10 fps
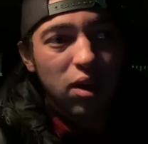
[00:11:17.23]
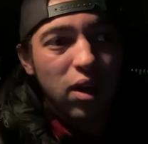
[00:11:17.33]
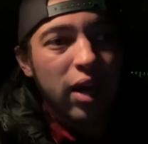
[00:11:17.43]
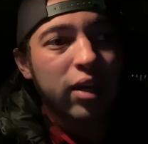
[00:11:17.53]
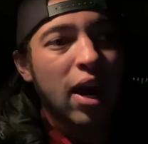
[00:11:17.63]

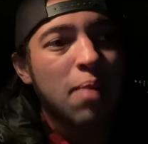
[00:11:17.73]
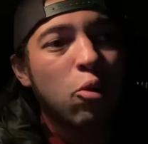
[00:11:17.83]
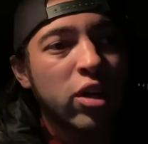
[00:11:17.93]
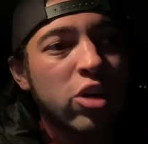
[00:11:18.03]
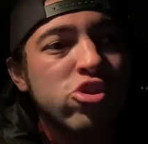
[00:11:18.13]
And
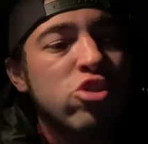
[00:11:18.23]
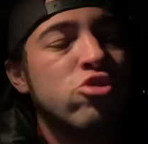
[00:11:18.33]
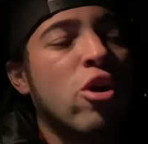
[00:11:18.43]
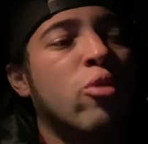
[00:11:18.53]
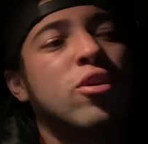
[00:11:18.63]
Cowboy Nation,
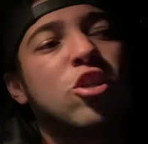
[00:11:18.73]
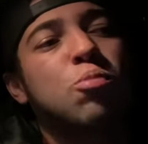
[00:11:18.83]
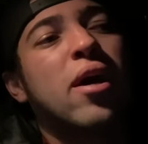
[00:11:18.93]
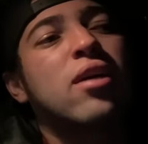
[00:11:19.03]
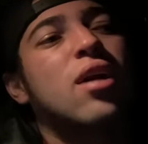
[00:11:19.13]
don't
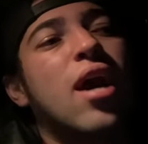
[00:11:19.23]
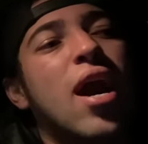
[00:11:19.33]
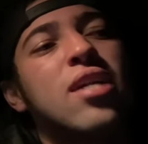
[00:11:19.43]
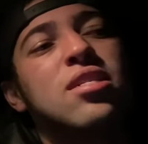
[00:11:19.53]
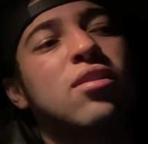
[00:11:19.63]
expect
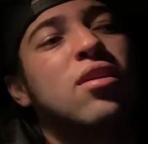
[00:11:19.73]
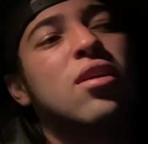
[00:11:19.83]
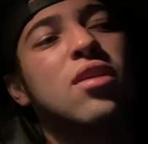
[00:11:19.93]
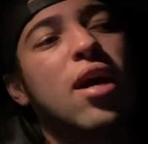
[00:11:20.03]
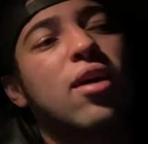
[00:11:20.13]

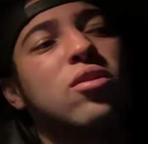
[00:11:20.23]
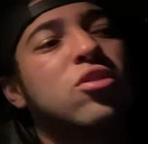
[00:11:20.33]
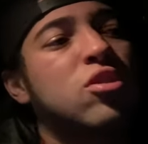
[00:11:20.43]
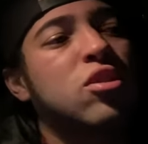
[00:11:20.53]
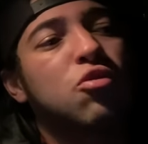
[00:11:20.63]
anything
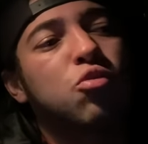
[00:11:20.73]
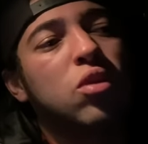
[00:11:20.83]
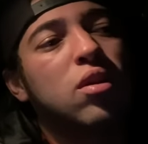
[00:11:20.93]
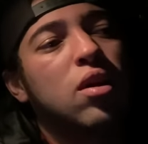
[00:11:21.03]
else different